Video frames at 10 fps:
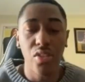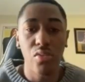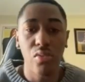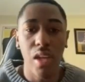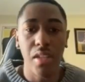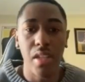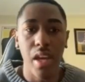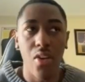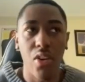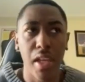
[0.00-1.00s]
like that, or
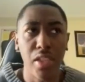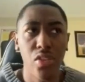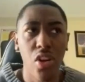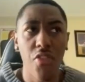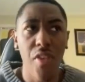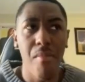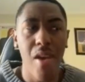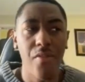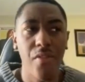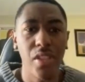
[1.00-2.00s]
like he started off at Memphis,
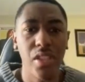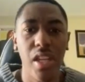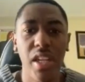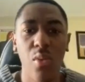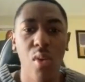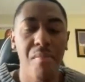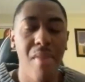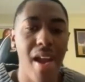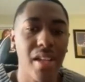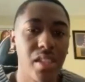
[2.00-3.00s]
and he went
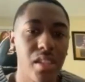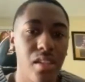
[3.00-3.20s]
back to